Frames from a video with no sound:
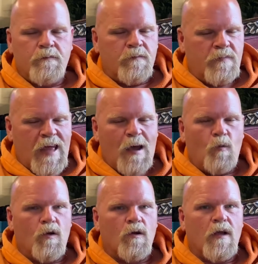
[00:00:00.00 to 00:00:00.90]
that
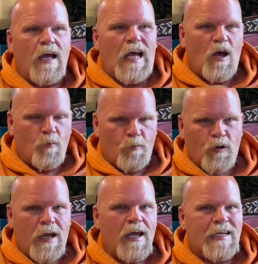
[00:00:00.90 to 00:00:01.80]
will help
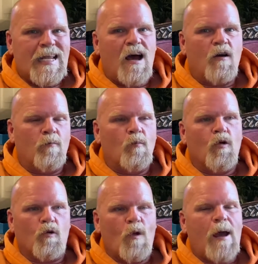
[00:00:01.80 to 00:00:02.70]
bring it down more
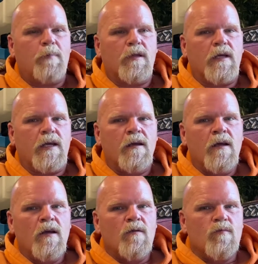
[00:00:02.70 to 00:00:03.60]
rapidly.
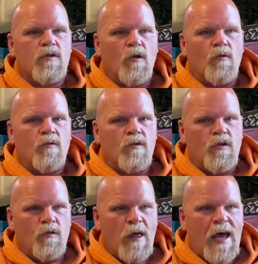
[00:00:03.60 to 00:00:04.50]
So
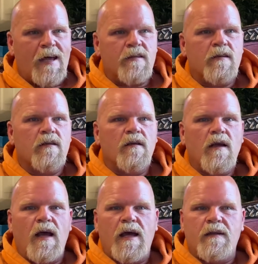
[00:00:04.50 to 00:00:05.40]
do that
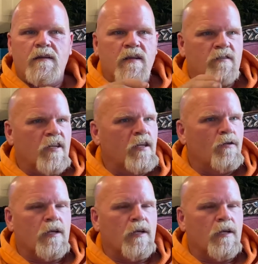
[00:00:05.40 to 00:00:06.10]
and continue to